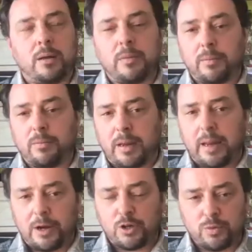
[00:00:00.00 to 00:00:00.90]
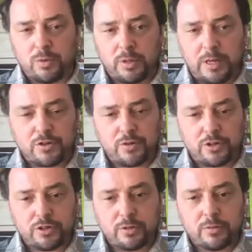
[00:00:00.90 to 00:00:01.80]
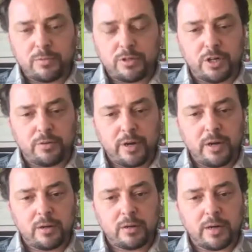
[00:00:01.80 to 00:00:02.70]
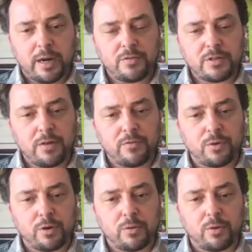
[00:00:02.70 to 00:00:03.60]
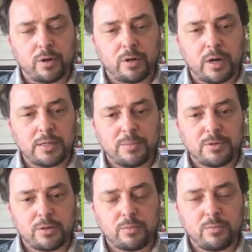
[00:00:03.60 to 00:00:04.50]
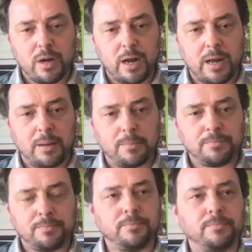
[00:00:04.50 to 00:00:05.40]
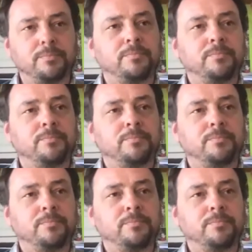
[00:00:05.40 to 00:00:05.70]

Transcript: like like actual infrastructure, machinery kind of stuff, or, or, concepts, or um, hmm.